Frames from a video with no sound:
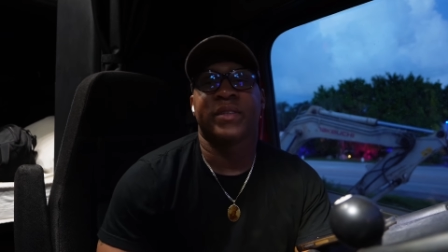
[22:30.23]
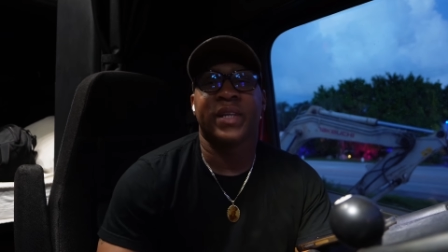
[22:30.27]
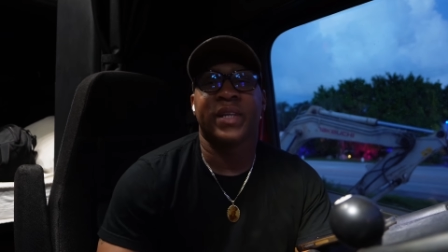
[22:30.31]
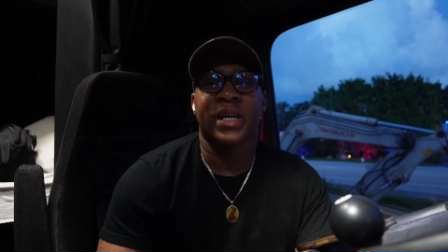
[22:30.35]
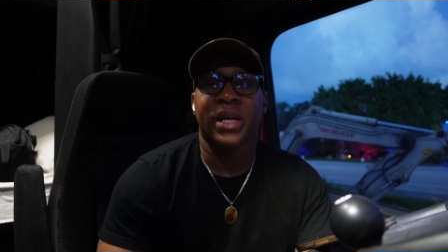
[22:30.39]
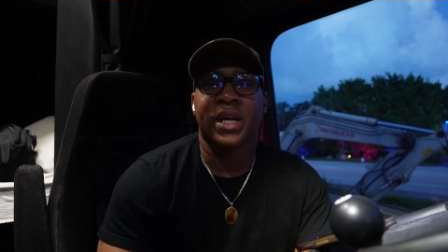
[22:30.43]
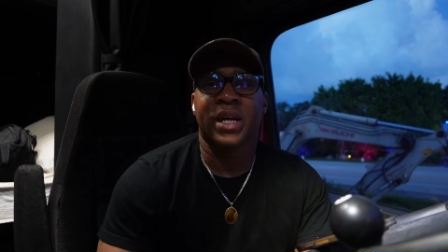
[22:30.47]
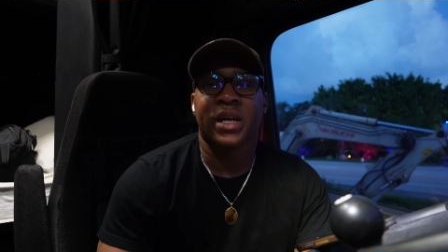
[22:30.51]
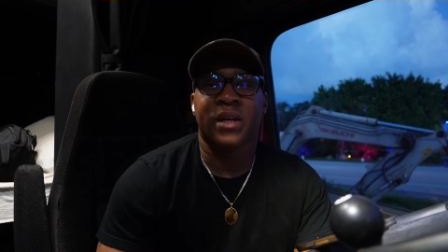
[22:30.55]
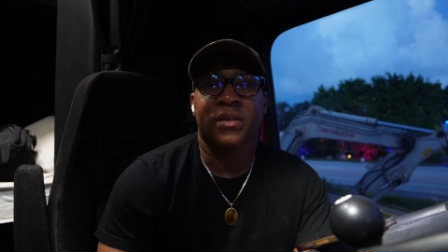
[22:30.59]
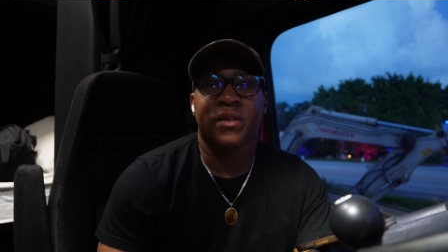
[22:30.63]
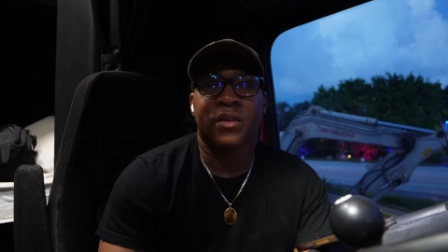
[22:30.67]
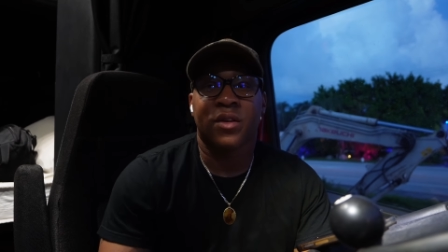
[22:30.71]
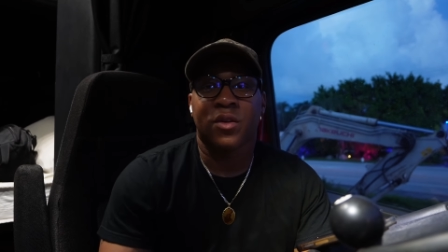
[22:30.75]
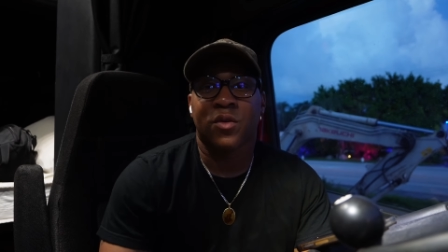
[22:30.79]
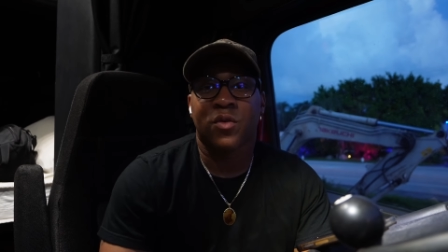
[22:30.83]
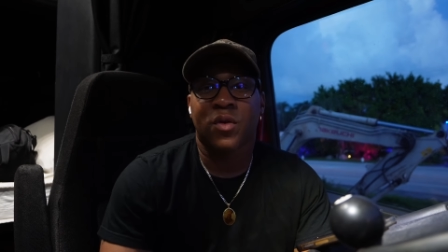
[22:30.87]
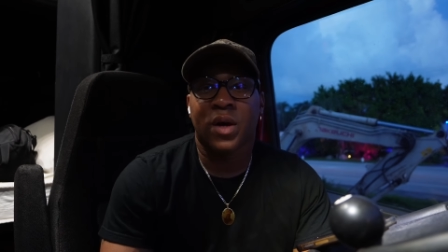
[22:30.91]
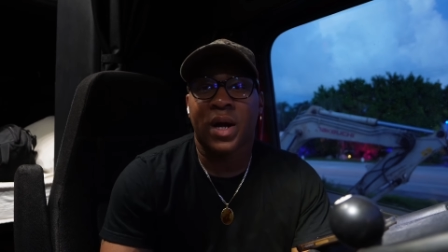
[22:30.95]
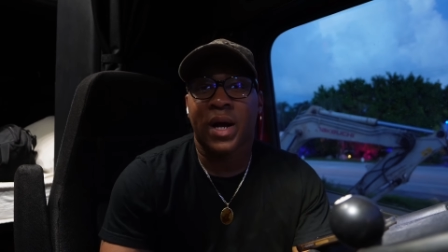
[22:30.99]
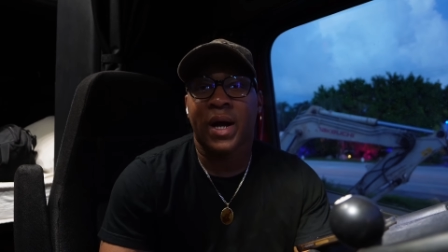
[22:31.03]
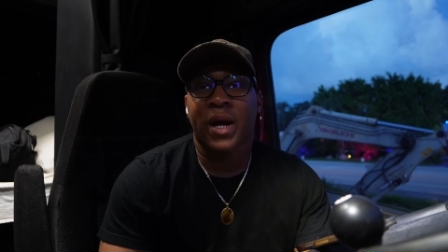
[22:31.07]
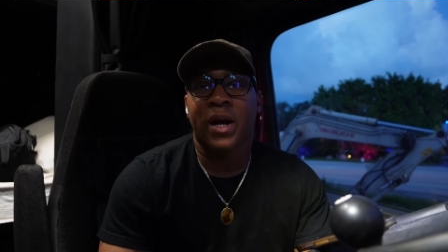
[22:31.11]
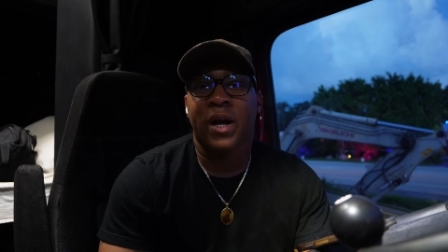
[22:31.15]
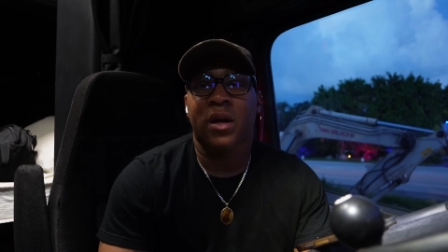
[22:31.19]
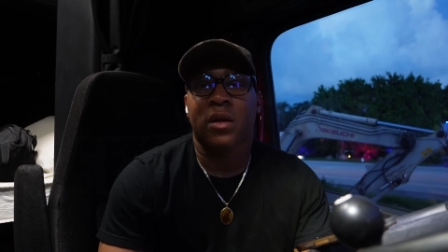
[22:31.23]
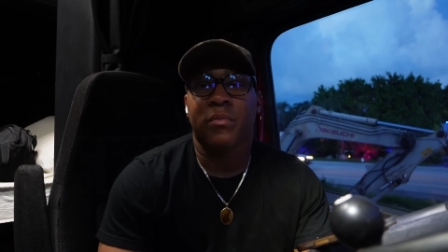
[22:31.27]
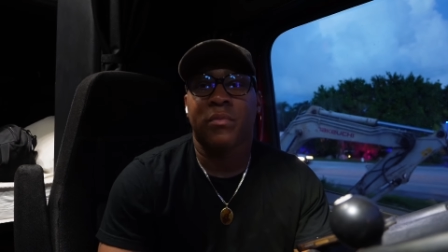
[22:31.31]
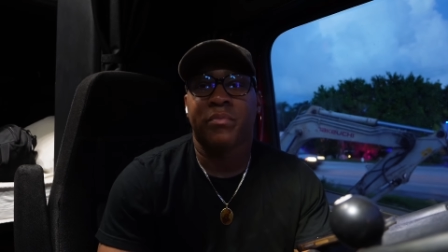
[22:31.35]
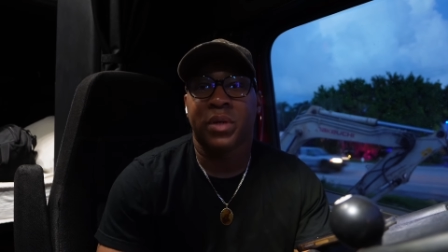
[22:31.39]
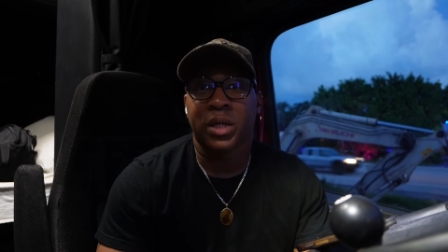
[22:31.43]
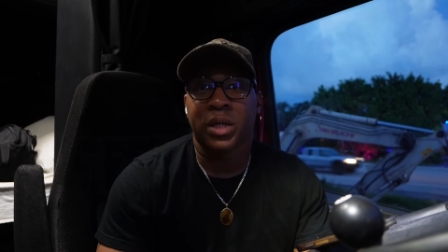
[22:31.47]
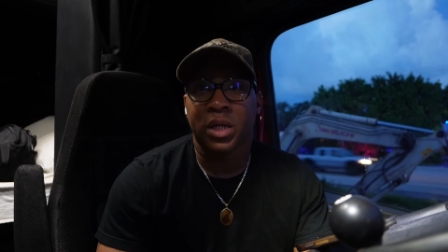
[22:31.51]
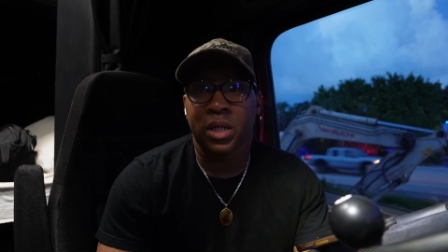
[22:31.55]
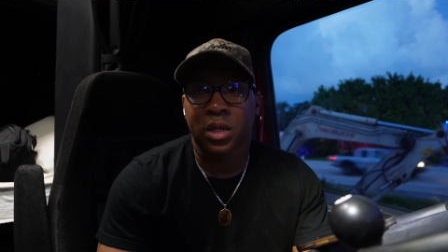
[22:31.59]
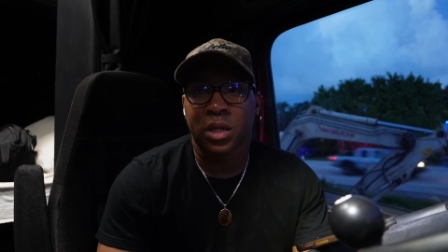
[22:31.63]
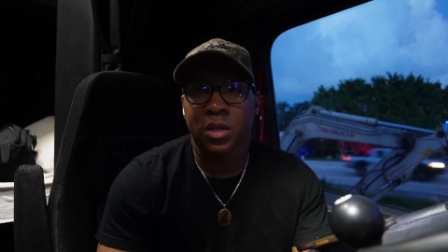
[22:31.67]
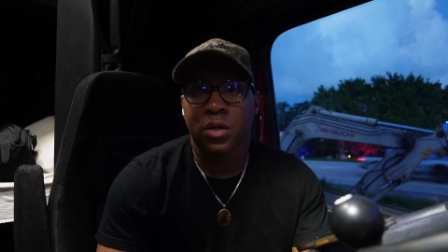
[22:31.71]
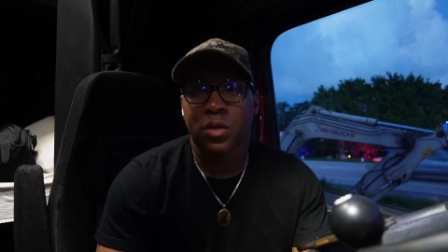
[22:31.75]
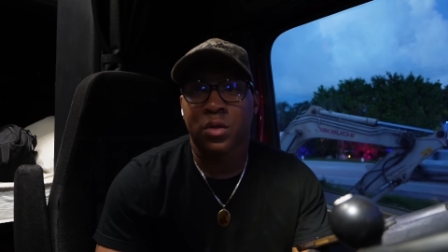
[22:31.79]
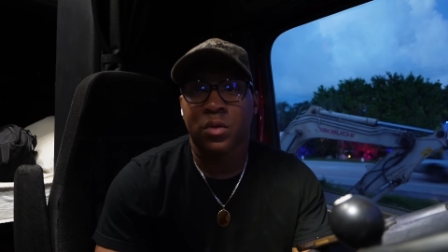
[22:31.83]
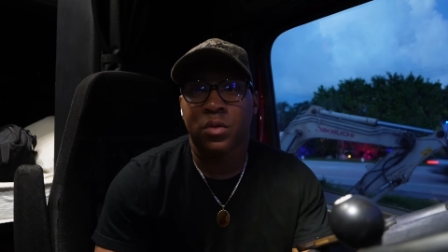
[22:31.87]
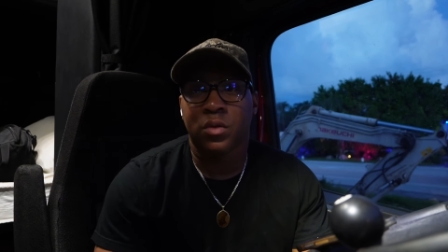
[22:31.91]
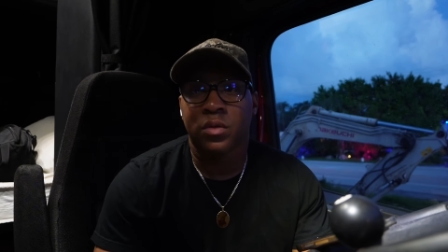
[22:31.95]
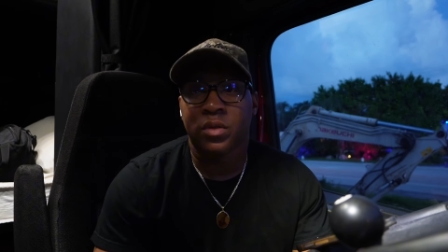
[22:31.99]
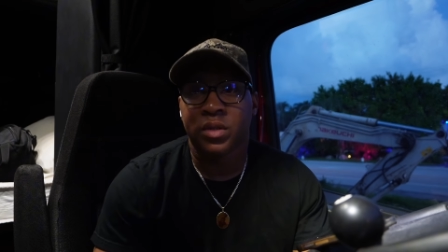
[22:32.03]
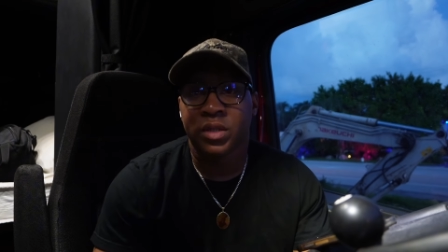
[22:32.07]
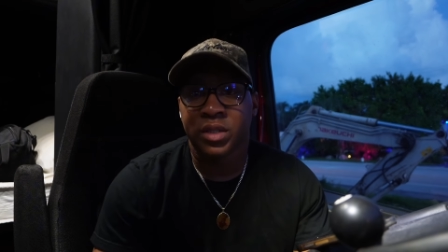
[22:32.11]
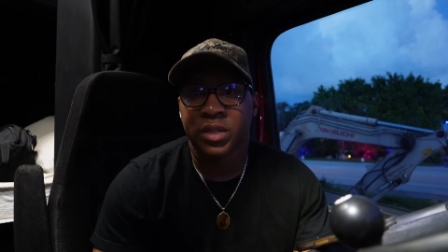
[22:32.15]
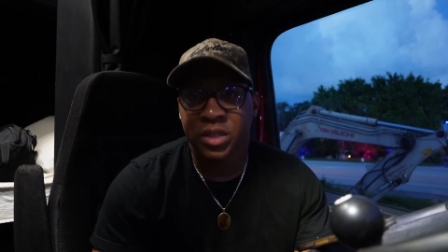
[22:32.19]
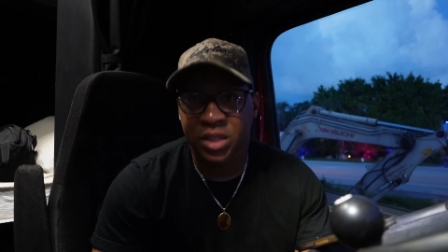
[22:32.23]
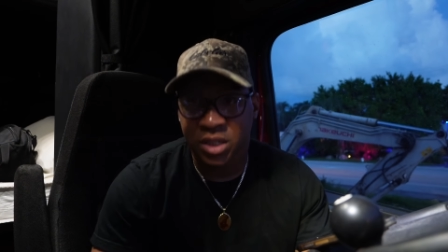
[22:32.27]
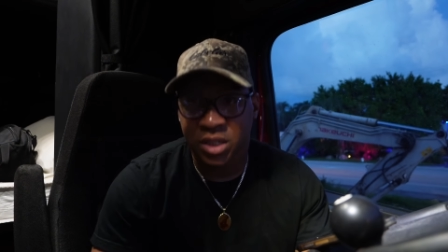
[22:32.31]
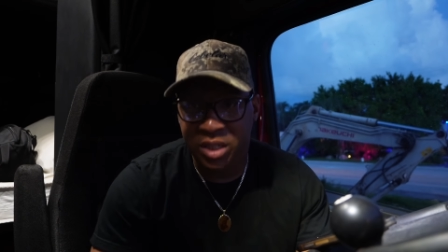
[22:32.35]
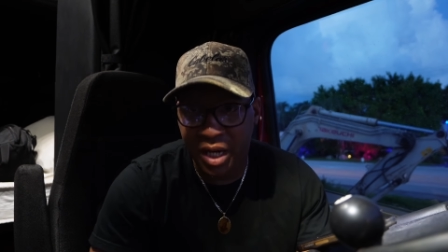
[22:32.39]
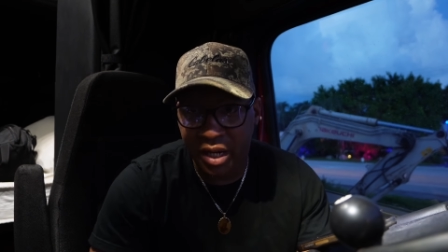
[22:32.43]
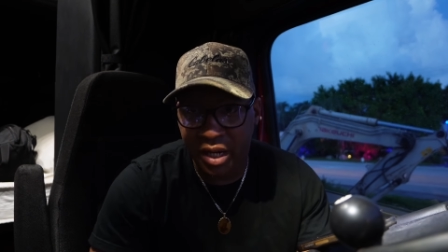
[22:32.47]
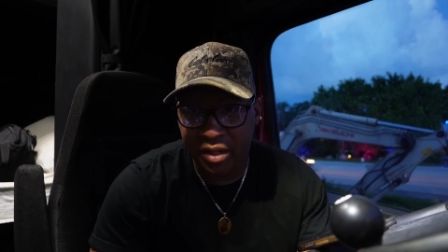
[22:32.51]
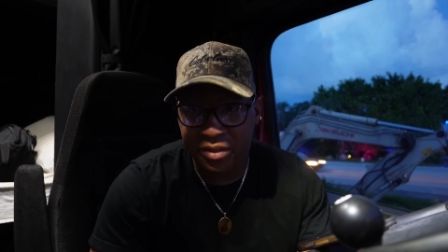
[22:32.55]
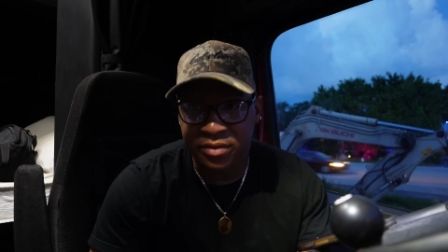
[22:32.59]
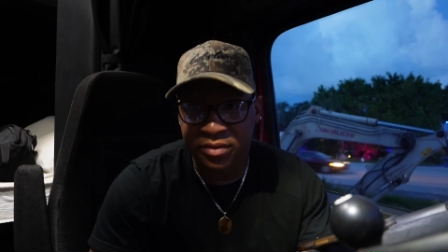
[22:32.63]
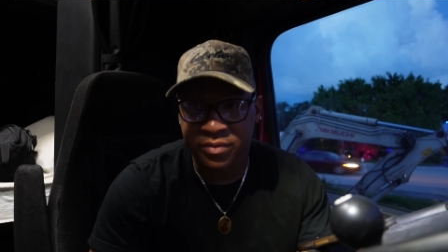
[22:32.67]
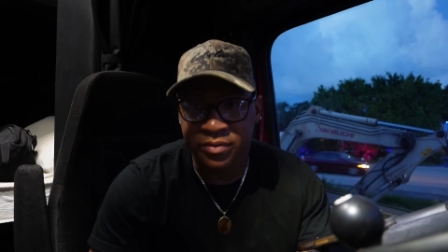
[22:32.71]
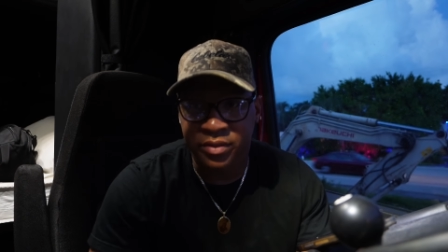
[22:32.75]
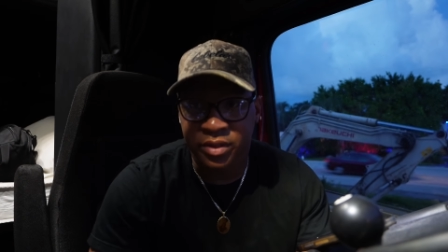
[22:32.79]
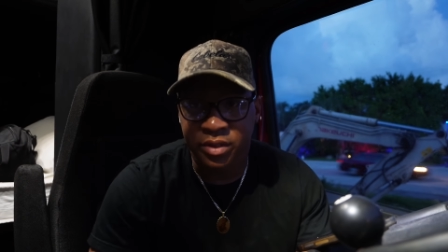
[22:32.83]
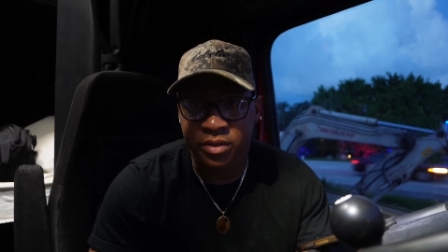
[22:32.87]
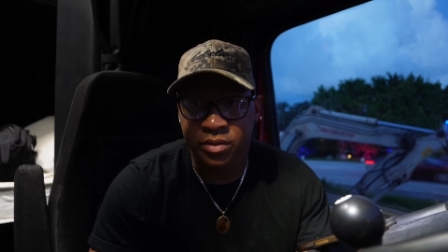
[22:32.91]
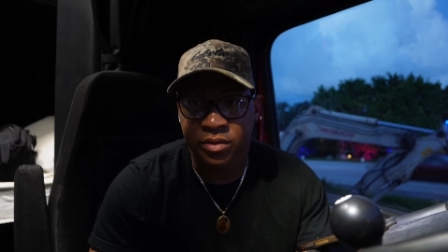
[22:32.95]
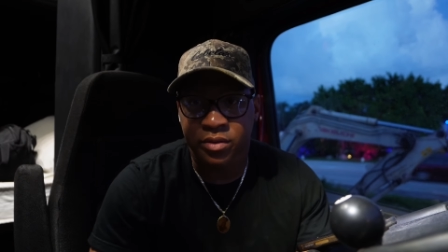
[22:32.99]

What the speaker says: they don't hire below Jacksonville.